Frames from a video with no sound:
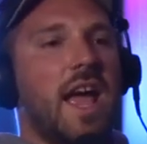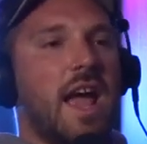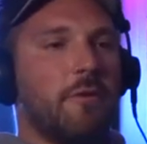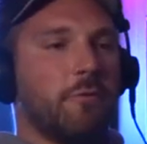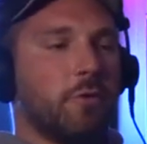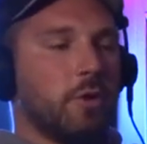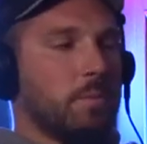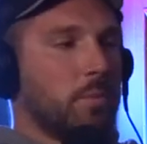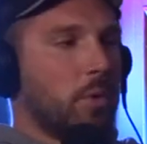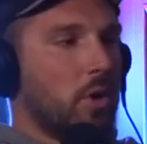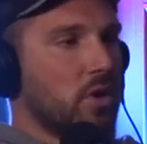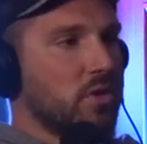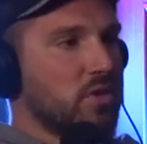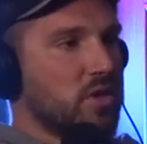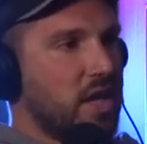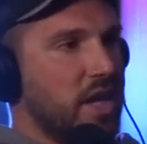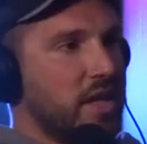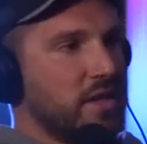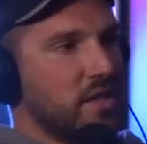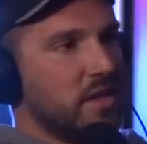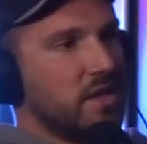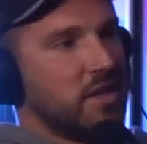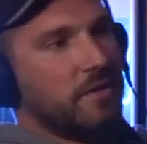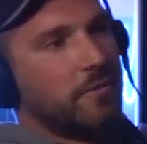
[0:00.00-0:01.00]
every person
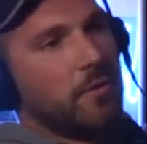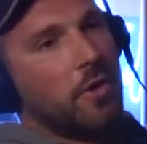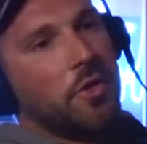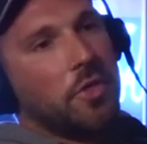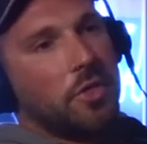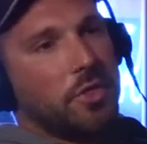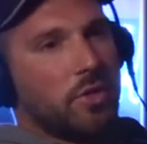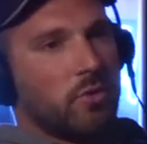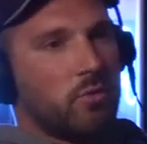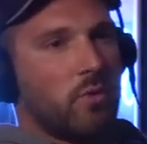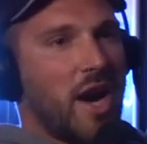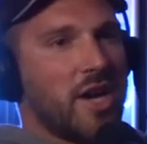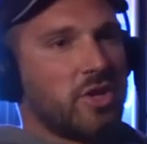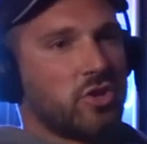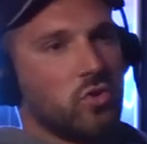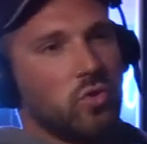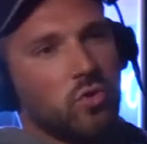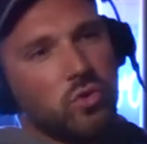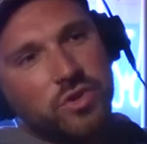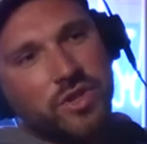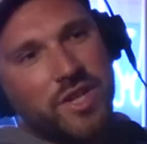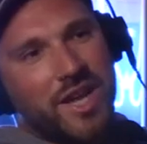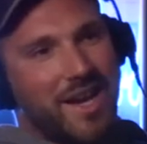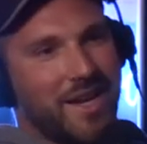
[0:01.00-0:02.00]
has a different
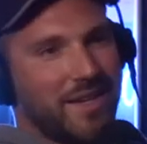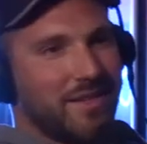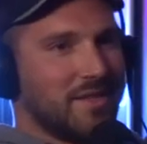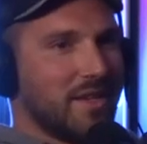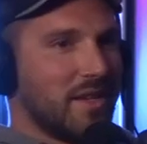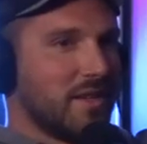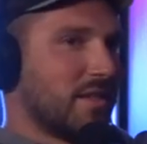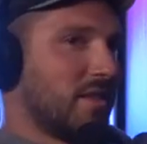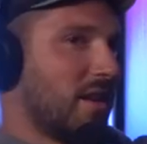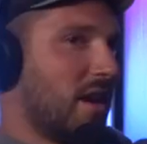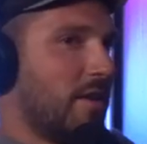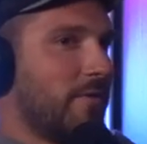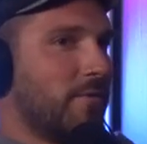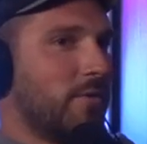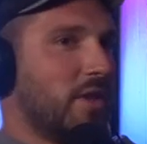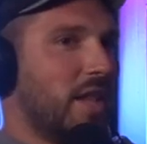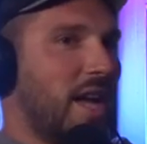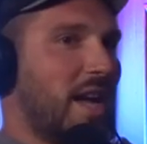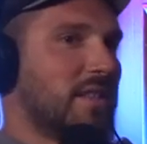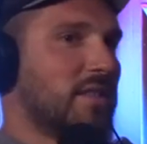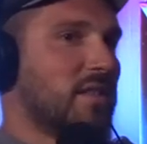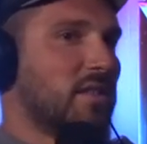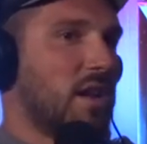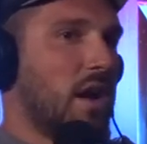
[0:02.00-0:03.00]
threshold they exist on for
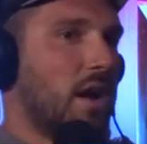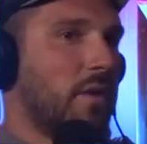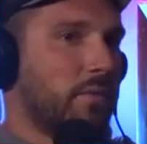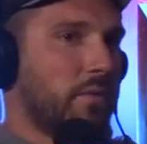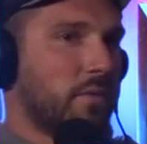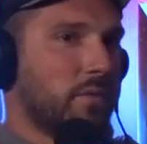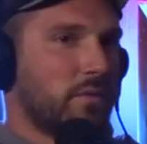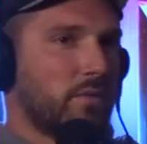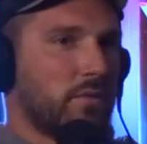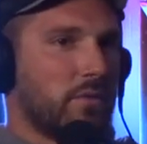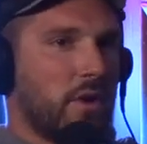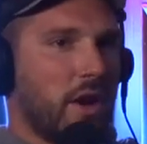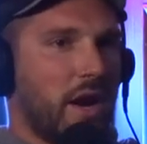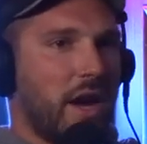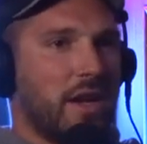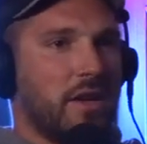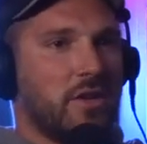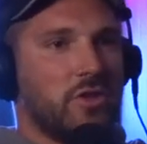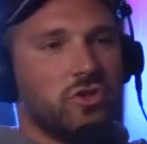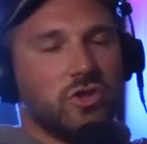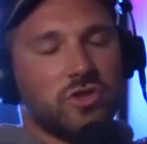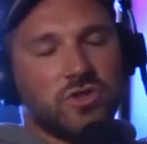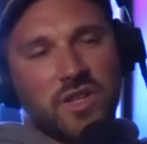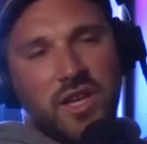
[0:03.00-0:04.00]
that stuff right
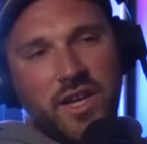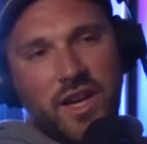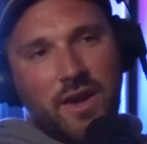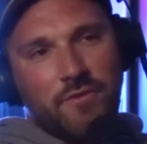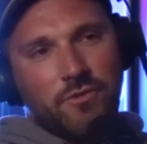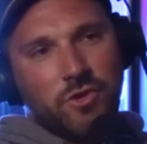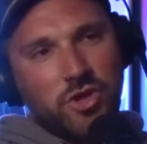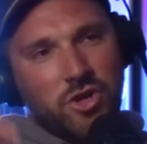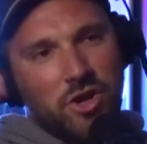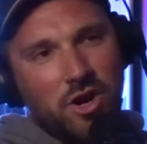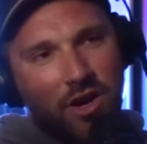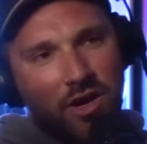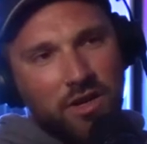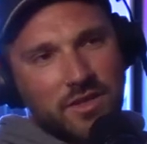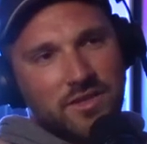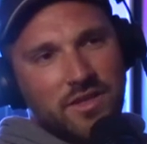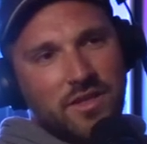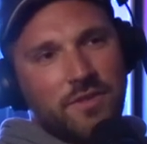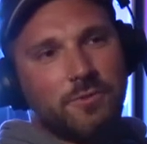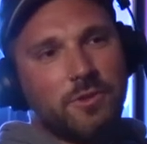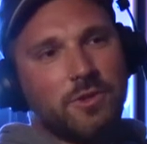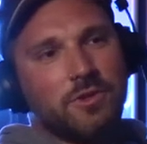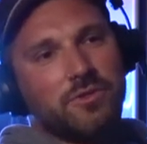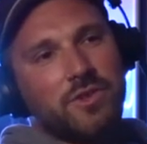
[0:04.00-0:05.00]
yep. just like every dog is a
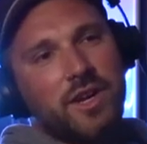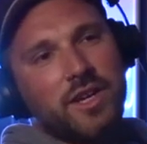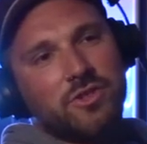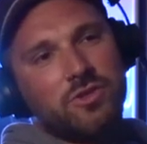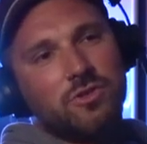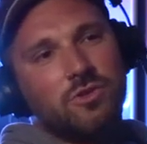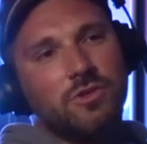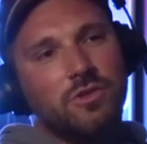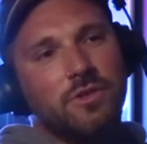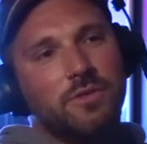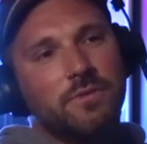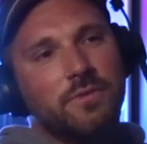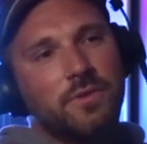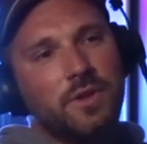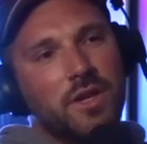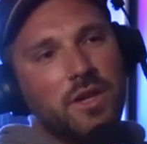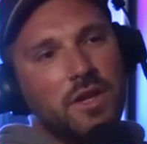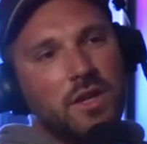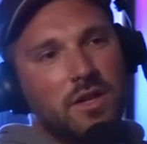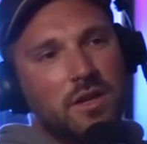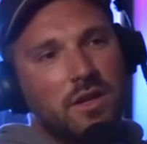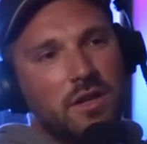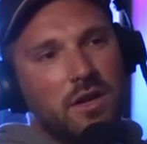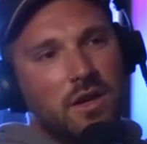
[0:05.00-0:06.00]
different threshold of yeah
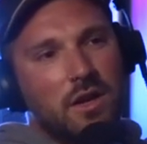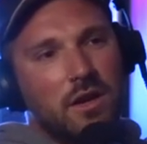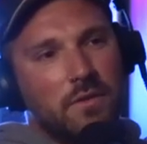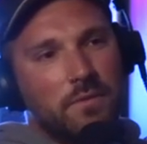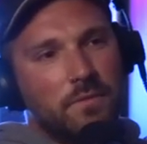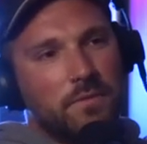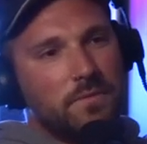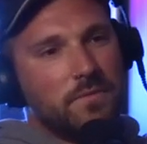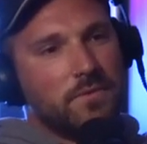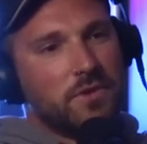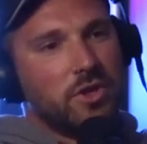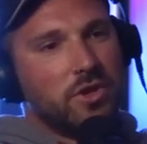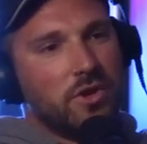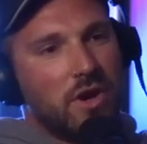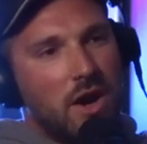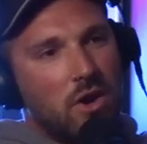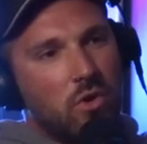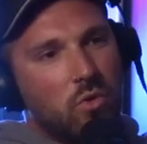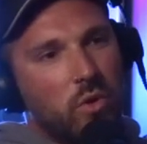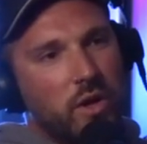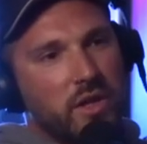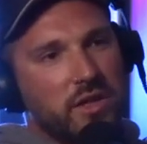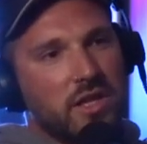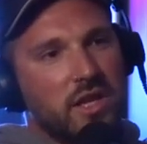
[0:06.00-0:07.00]
of you know how
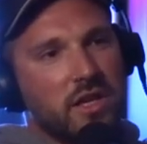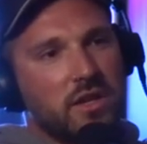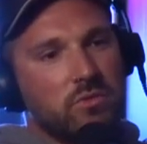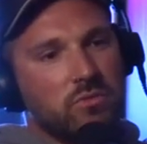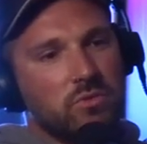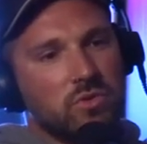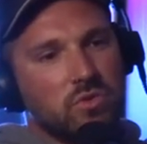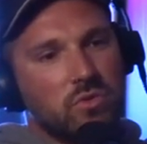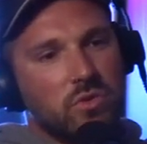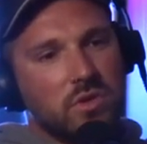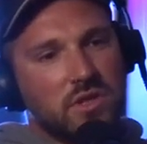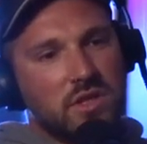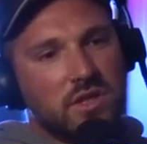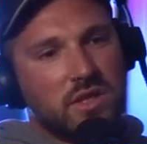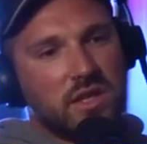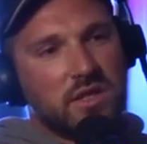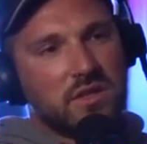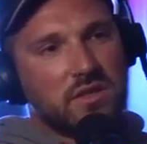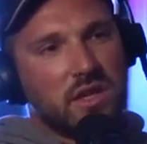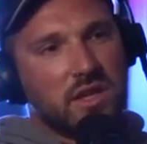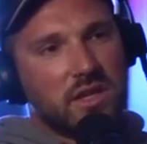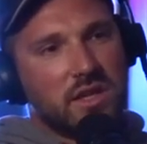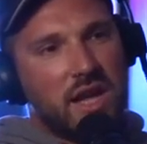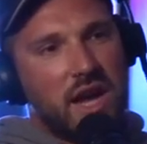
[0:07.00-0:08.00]
quick they can resort to
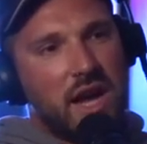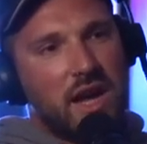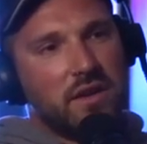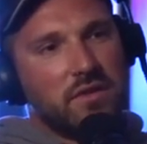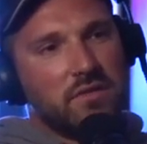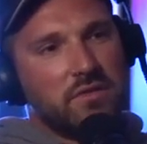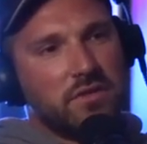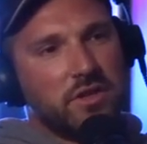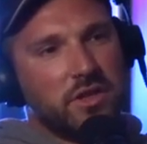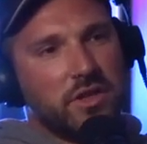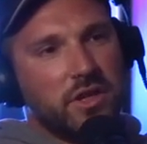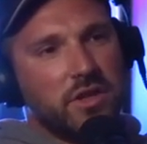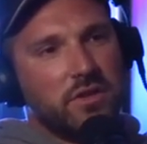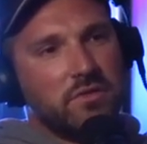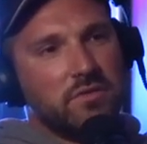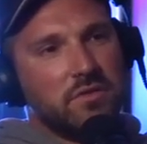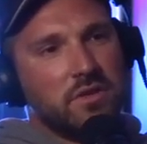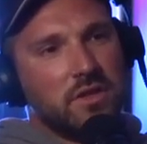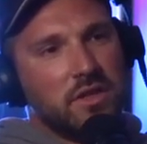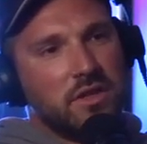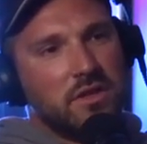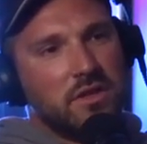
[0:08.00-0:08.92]
things like that you know yeah.